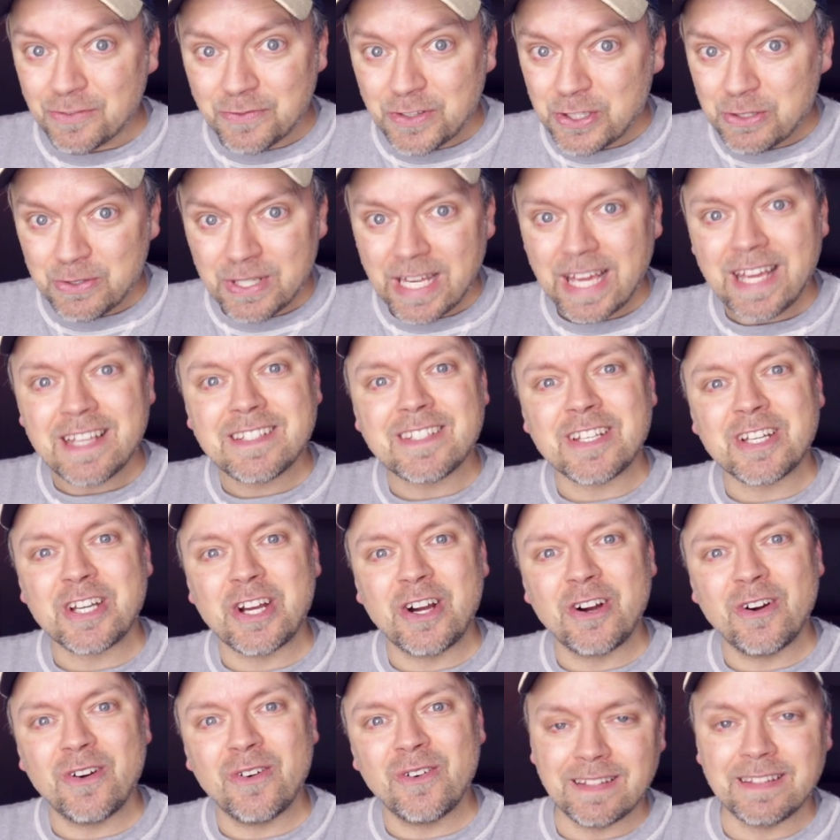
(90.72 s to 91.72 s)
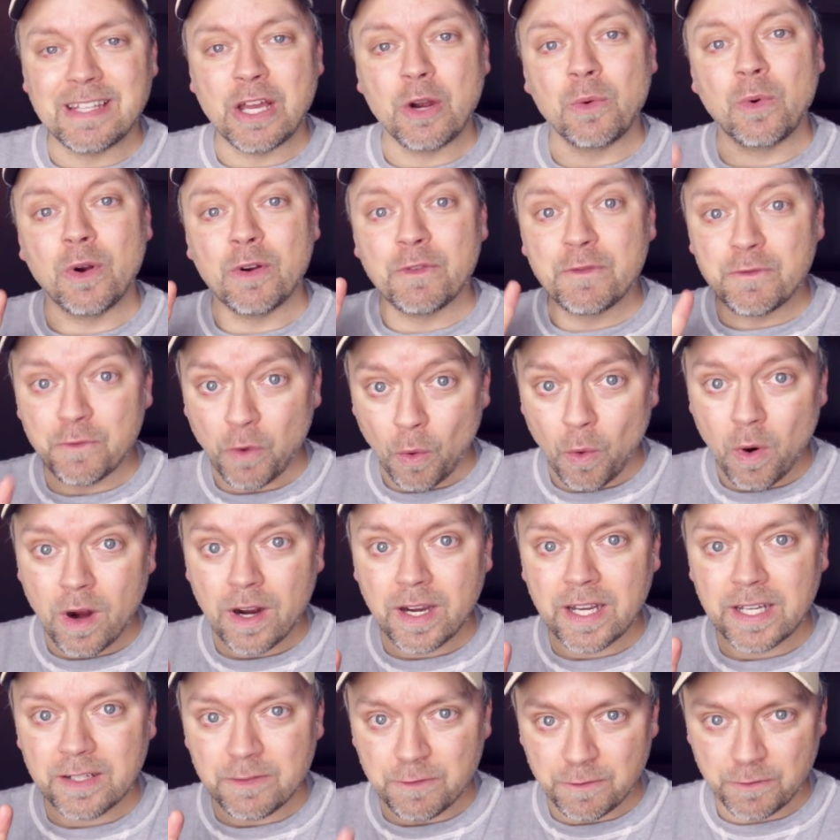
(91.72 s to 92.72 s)
a few days ago, there were 4
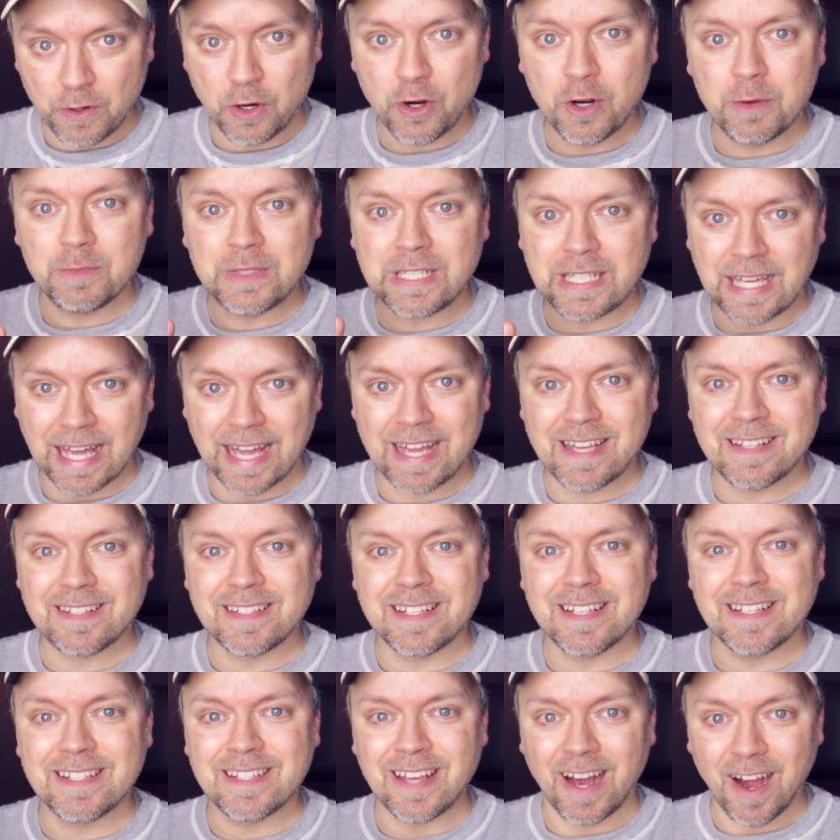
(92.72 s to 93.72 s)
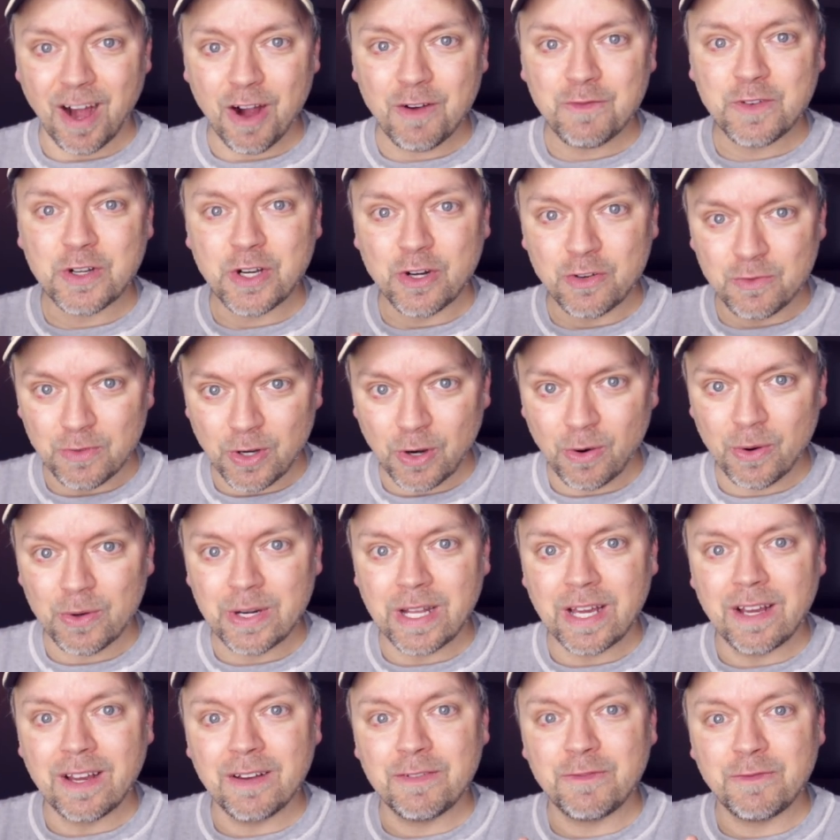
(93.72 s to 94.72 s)
confirmed cases of
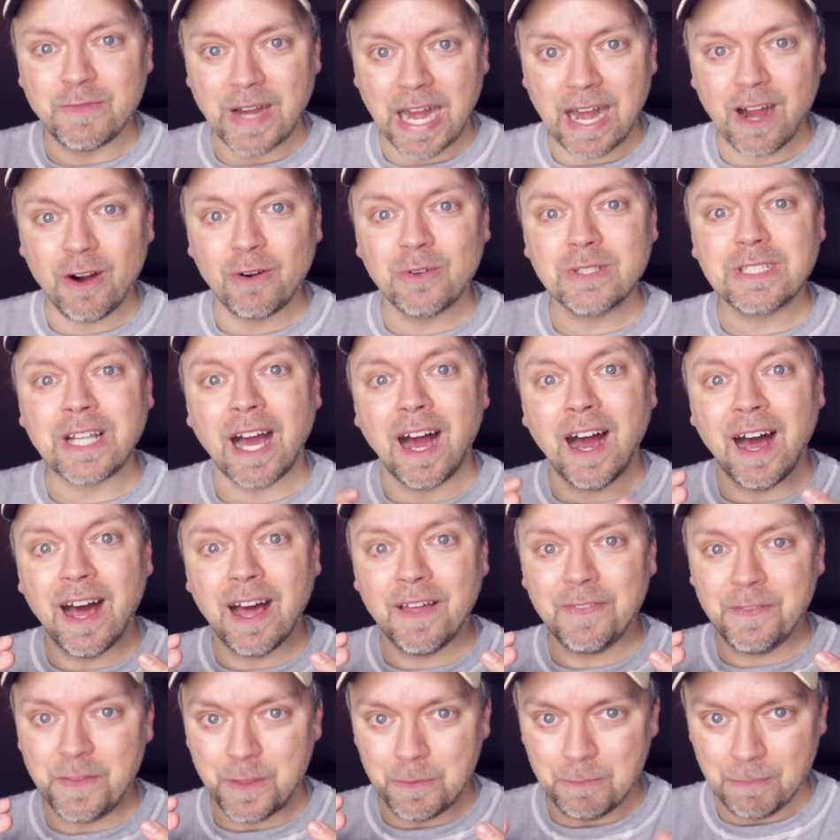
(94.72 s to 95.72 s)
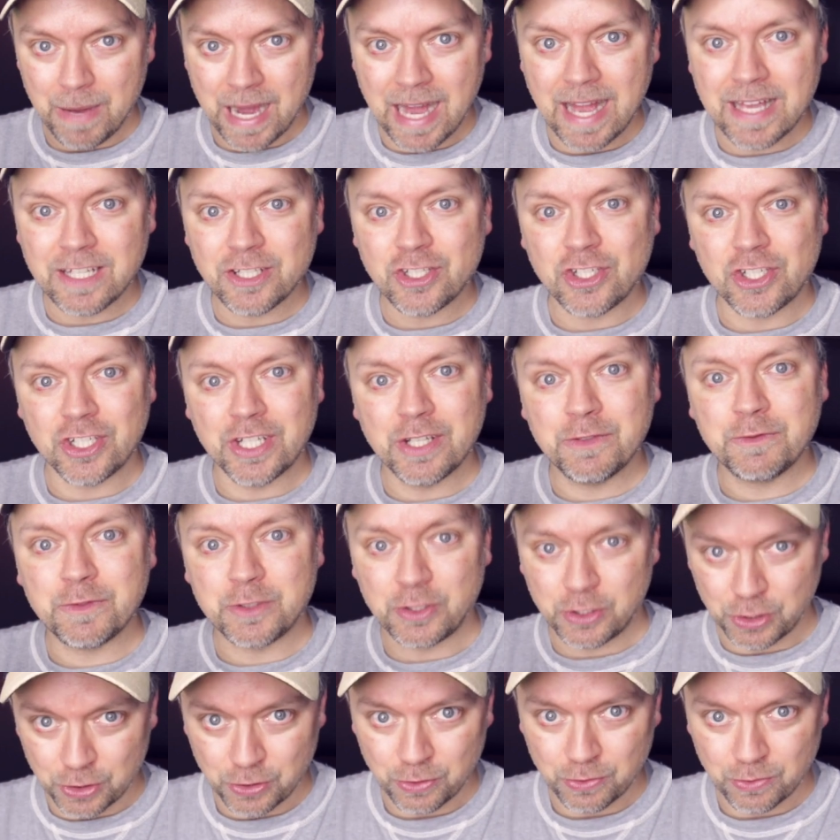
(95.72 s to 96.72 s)
corona found on the MeinSchiff
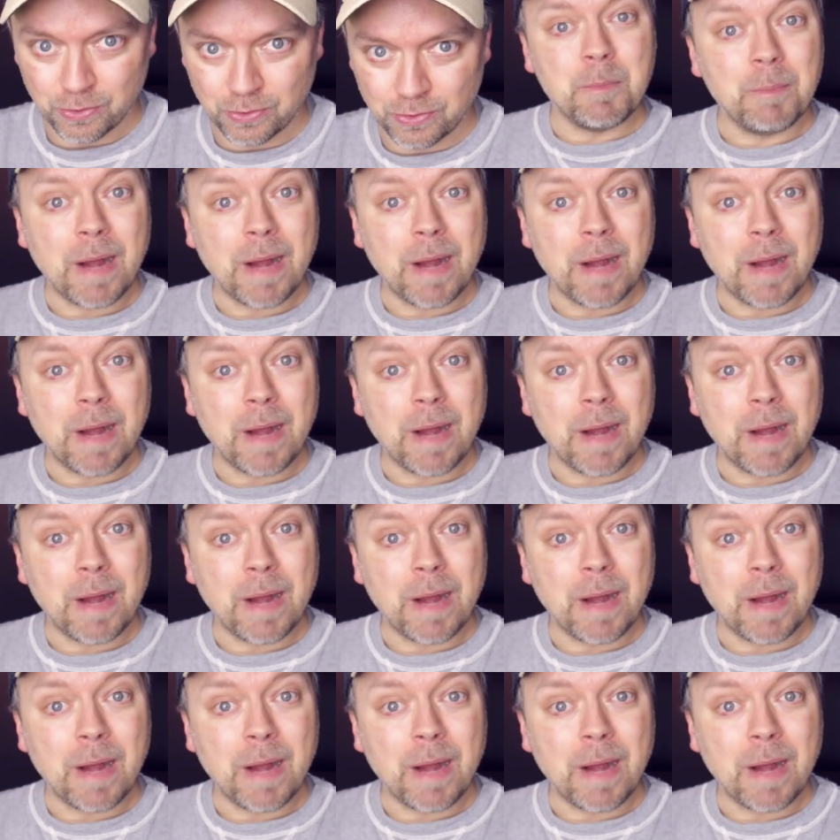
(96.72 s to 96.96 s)
2.